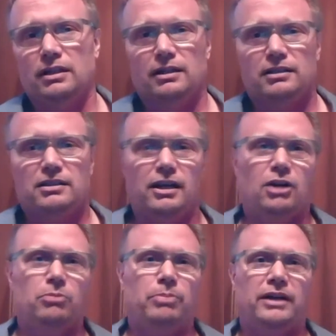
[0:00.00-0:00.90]
to
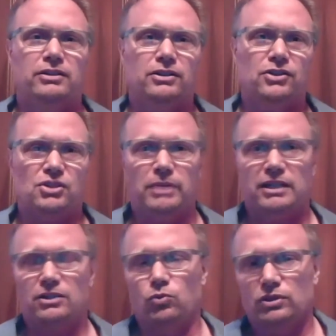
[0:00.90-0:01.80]
help others, to
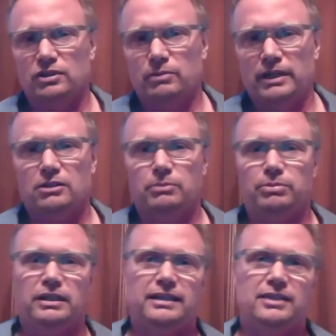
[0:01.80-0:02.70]
make the world a better
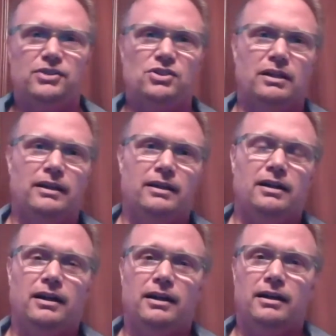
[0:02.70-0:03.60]
place
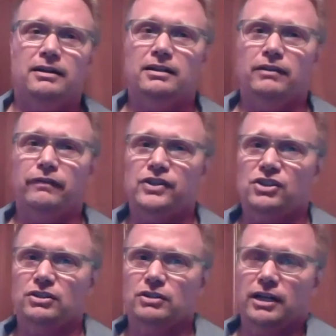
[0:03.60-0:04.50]
uh, in the
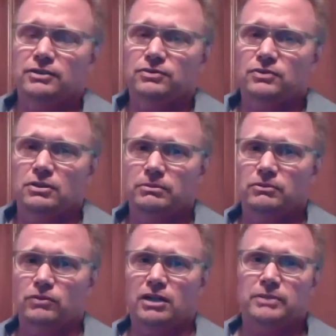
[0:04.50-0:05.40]
physical health realm,
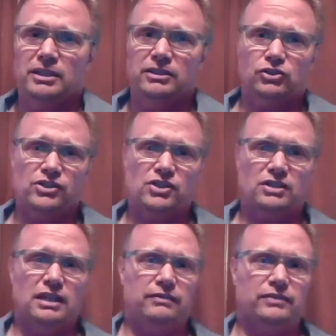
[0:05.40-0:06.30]
realm an intrinsic
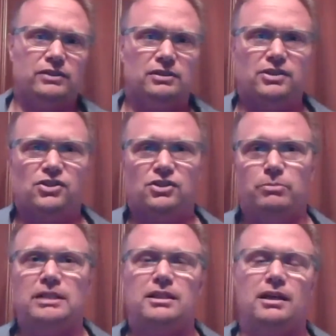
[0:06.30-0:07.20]
life goal is to
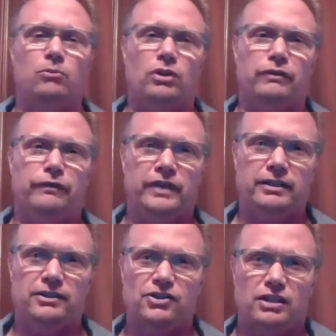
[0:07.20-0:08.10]
become more fit
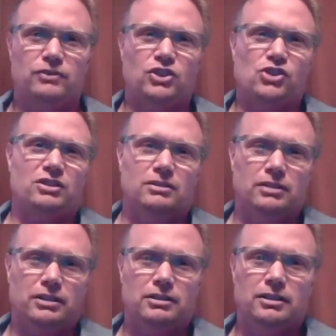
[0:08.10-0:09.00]
instead of just to
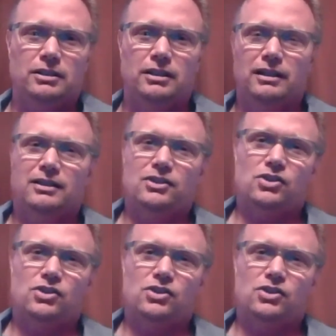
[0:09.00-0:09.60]
look good. So